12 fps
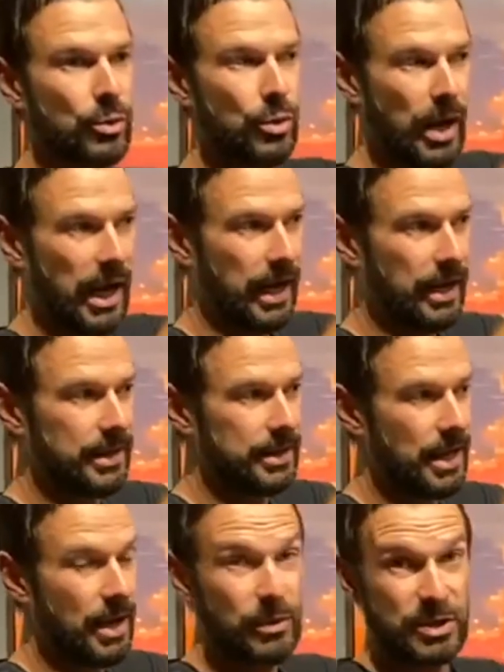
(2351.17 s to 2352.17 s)
And
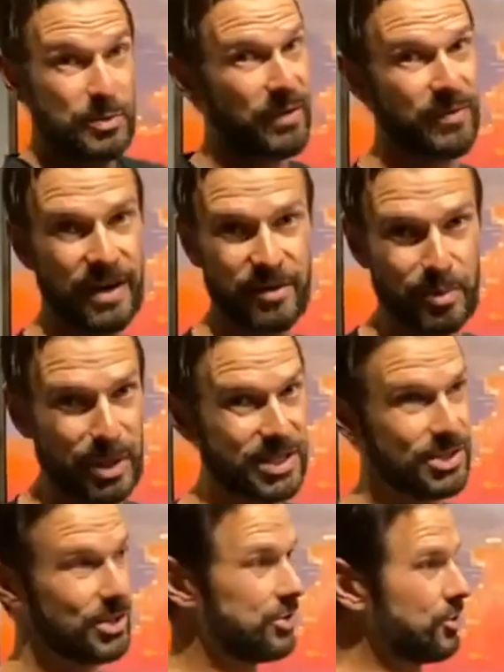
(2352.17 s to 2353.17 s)
it was my favorite place
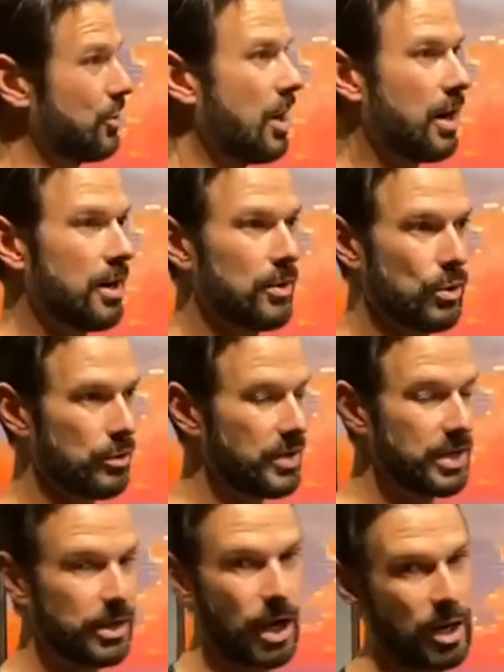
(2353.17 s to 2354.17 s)
to draw or
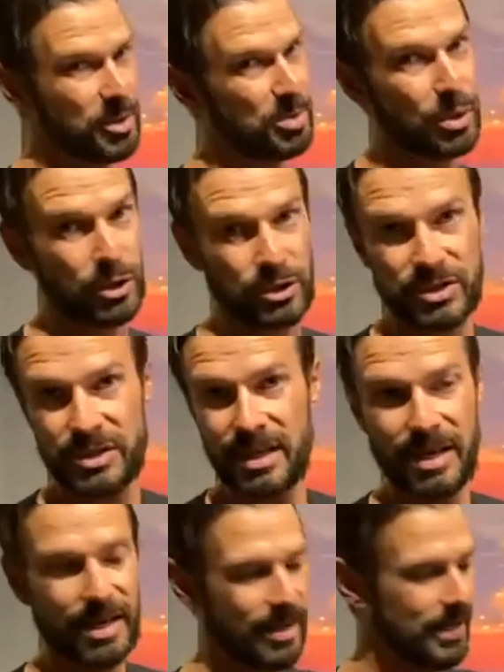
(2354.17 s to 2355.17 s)
read comic books.
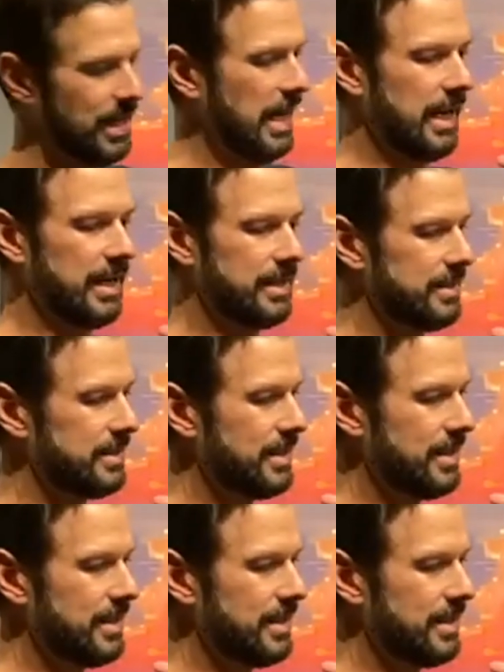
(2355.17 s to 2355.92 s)
And